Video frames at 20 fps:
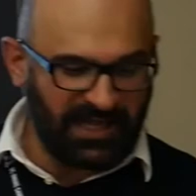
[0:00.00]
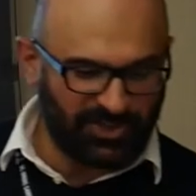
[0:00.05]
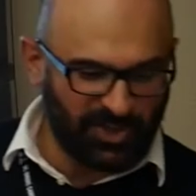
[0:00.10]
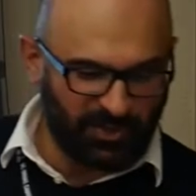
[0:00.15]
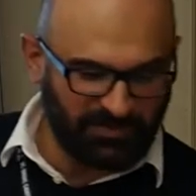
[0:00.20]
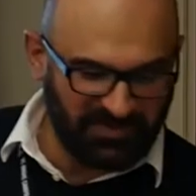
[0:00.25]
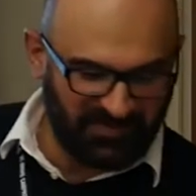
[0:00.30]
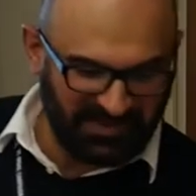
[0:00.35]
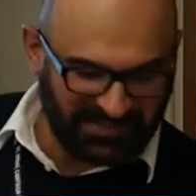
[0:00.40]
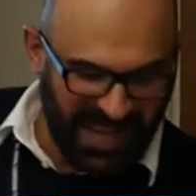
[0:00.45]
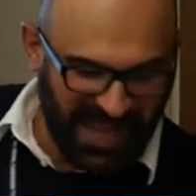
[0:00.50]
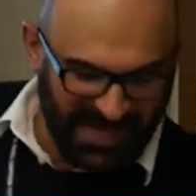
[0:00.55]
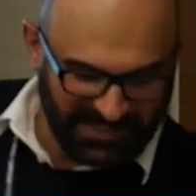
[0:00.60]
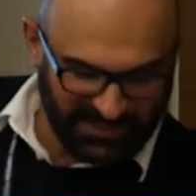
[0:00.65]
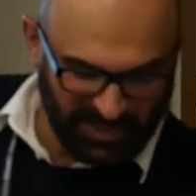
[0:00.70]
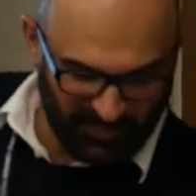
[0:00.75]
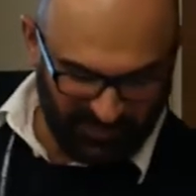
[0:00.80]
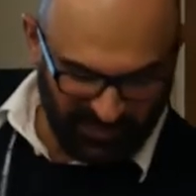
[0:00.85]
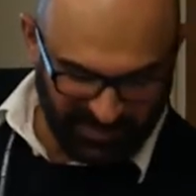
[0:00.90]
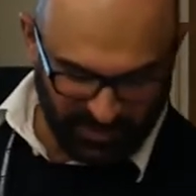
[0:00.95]
in terms of attack
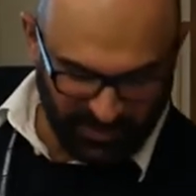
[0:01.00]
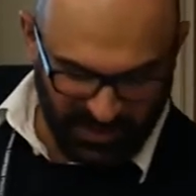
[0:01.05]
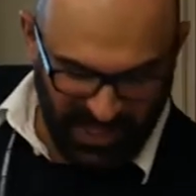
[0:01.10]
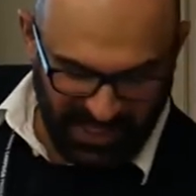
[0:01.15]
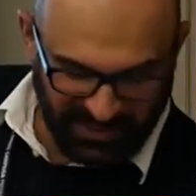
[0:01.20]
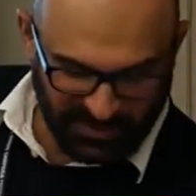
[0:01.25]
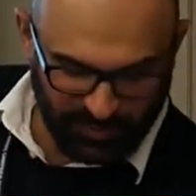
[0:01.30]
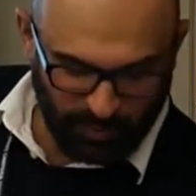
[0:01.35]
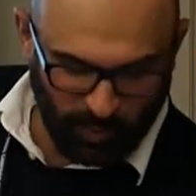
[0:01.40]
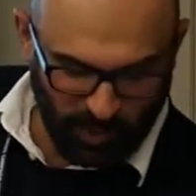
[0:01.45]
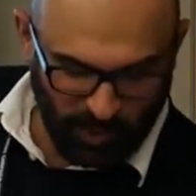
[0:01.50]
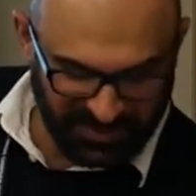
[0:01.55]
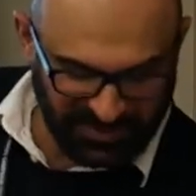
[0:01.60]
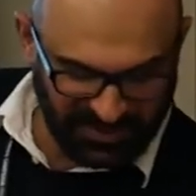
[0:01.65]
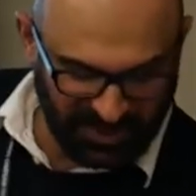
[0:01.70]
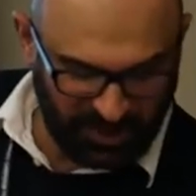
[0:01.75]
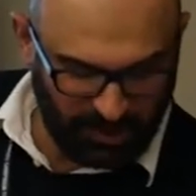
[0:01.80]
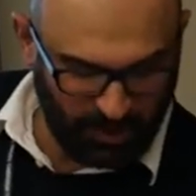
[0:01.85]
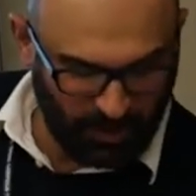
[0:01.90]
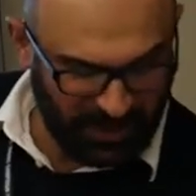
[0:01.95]
surface, so that's more
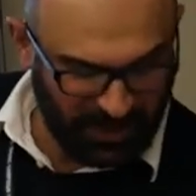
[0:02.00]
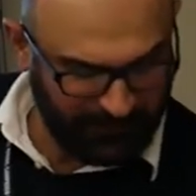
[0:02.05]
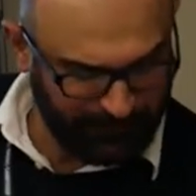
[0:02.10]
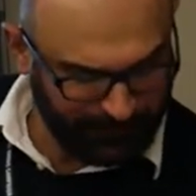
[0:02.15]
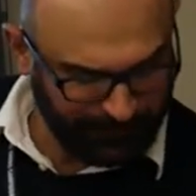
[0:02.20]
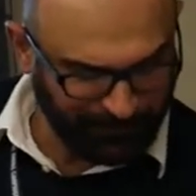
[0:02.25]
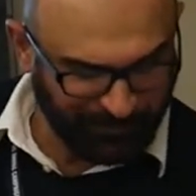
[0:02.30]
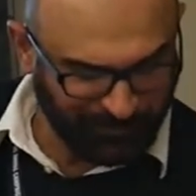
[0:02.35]
secure.